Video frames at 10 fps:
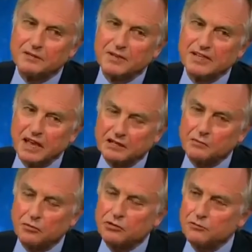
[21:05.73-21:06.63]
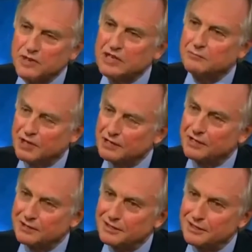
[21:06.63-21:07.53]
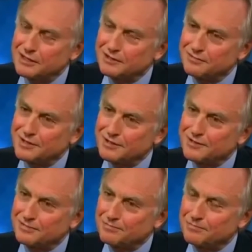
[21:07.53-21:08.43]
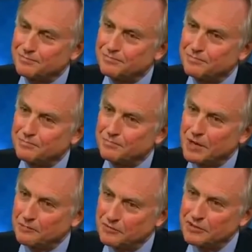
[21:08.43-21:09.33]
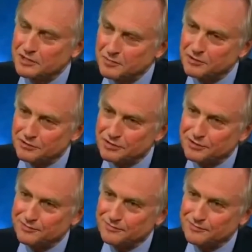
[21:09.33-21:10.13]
exactly what you mean by nothing is, is up for dispute.